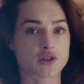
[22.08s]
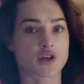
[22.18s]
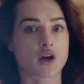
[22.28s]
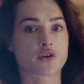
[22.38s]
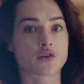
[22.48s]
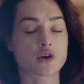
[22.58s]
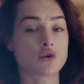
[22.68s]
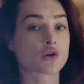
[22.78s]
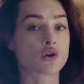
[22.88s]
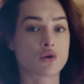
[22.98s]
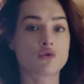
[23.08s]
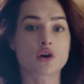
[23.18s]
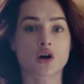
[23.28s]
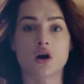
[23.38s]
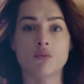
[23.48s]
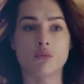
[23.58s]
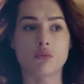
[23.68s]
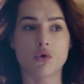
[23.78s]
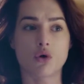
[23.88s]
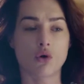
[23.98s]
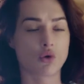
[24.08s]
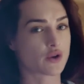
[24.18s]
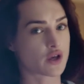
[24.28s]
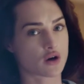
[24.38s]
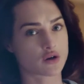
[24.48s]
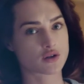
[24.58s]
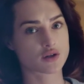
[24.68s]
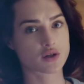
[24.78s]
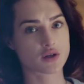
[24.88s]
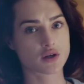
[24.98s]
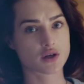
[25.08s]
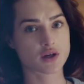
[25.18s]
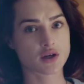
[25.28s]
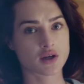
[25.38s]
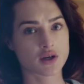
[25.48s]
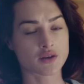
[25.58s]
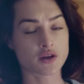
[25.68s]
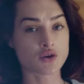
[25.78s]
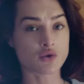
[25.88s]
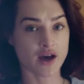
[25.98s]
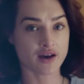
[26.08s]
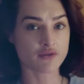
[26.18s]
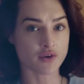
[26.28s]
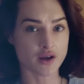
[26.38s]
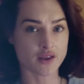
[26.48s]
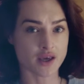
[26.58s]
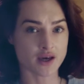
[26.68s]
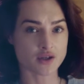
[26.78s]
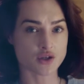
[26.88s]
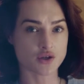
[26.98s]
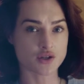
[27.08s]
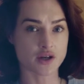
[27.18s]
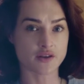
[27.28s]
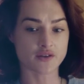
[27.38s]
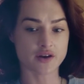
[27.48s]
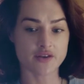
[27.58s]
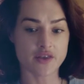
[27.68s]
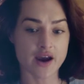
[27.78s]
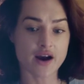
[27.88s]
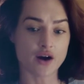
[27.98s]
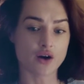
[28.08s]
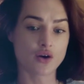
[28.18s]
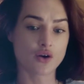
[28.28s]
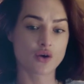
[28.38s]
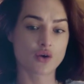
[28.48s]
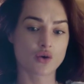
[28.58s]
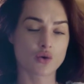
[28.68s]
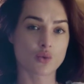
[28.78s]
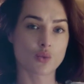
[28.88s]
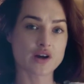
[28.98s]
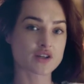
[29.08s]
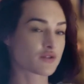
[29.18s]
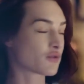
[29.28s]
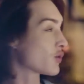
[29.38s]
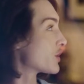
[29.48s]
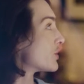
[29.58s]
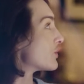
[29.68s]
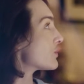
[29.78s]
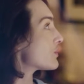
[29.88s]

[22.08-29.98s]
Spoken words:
of the other, that you can overcome all the odds and that you can find the answers and that they're there waiting for you.